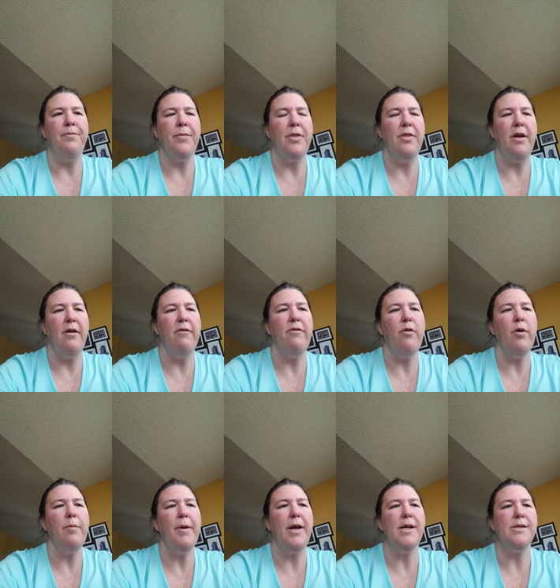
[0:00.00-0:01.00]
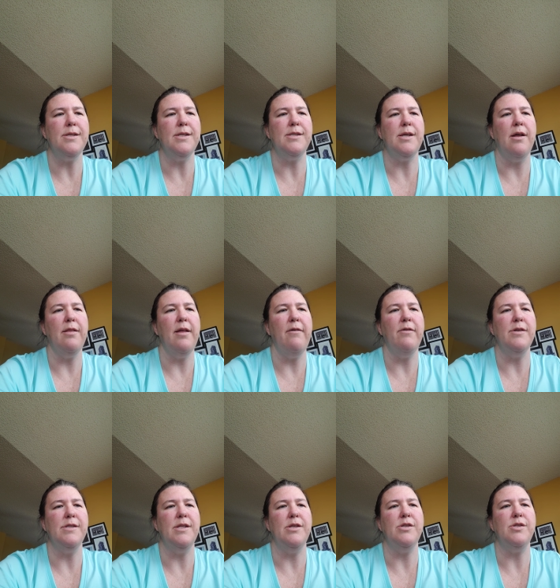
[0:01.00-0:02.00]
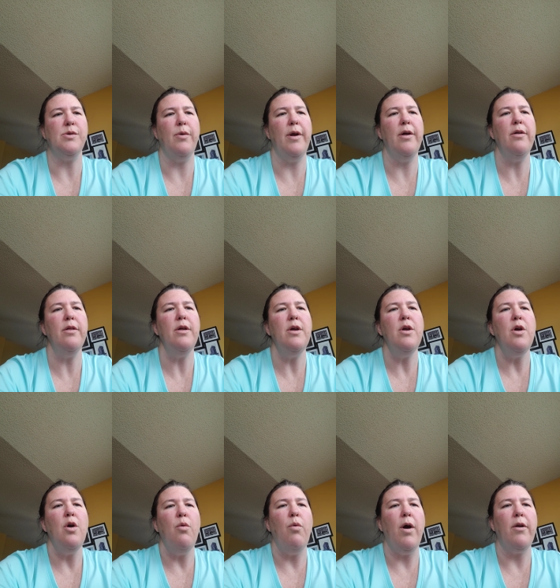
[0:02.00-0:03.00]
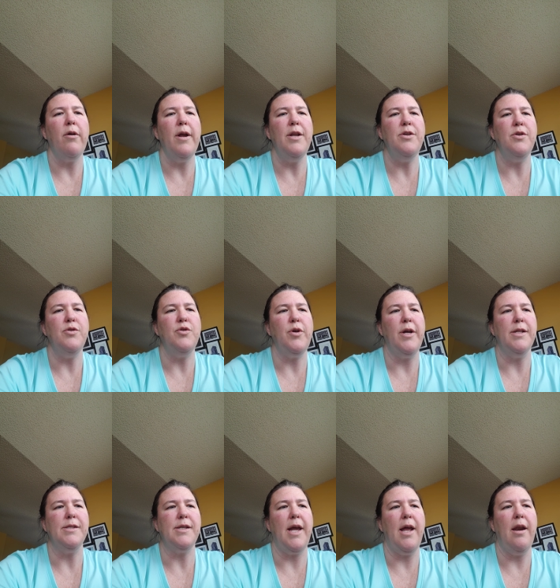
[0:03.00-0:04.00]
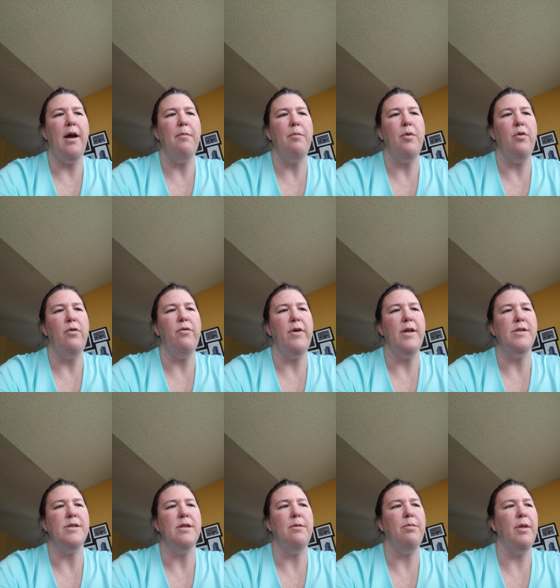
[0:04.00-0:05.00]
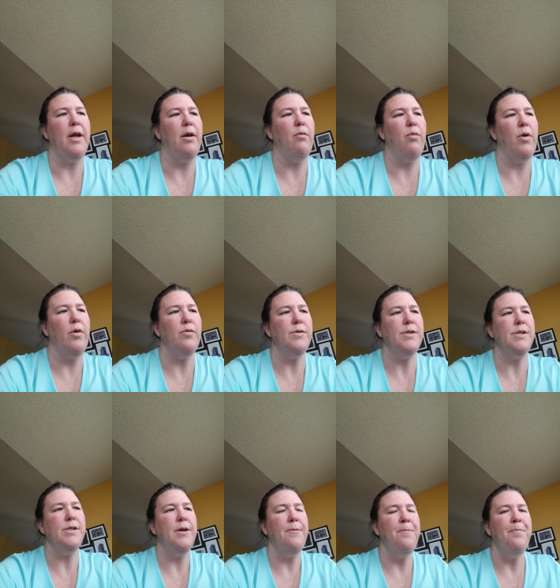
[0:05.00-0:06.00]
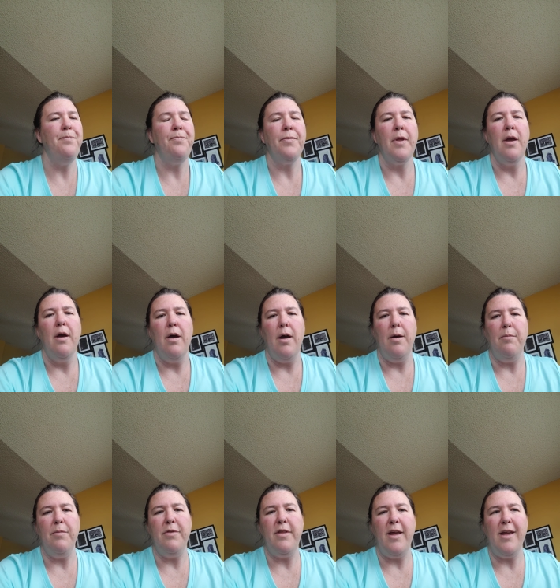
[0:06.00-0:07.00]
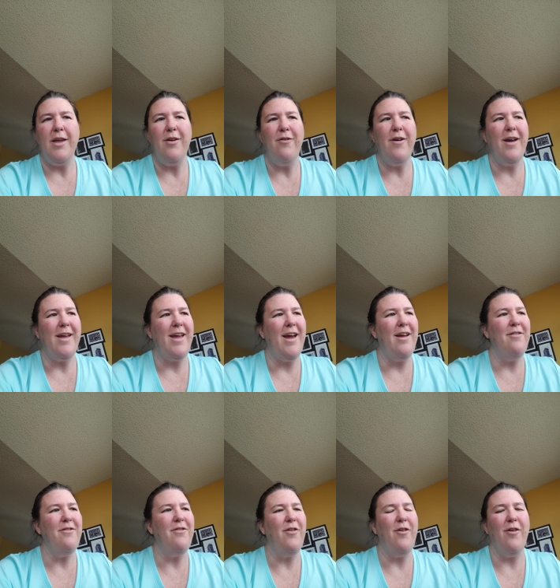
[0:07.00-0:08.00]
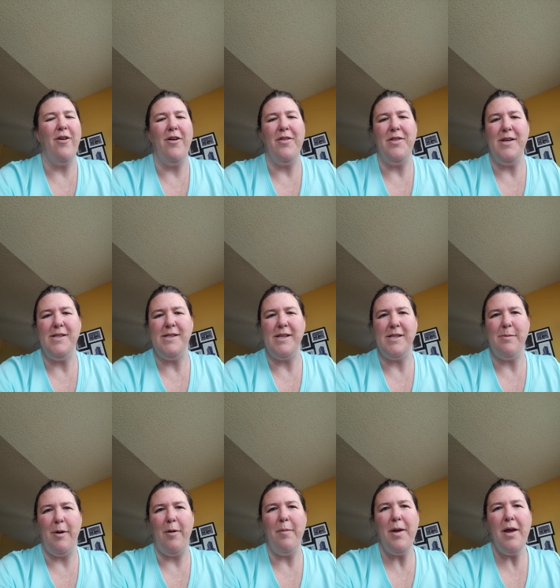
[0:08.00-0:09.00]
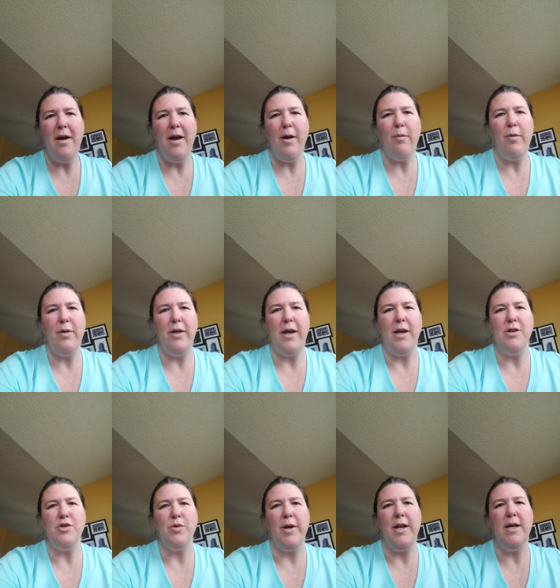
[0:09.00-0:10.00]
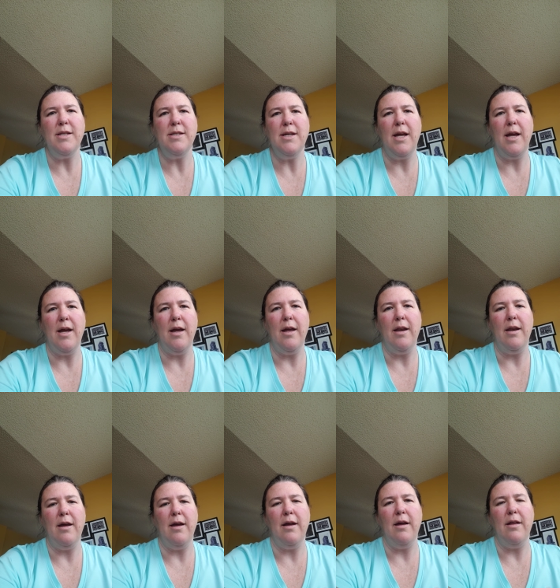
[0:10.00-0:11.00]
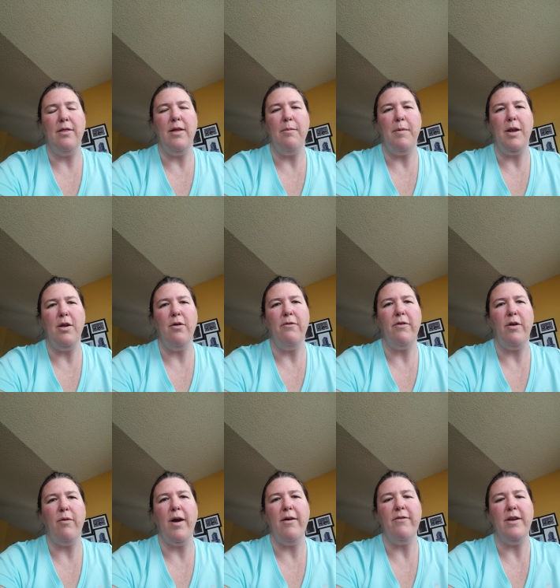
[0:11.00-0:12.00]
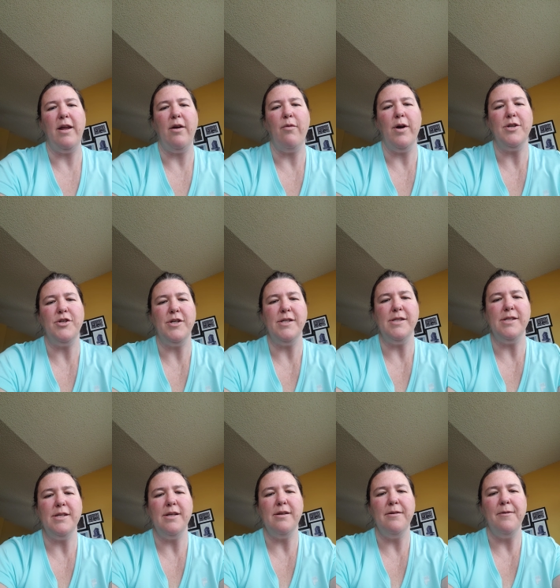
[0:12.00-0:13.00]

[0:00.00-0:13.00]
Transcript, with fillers: Therefore, because the salt levels in the soil, water and nutrients cannot move into the plant roots. Um, thank you again for this experiment. I really enjoyed it and uh, let me know if you have any questions.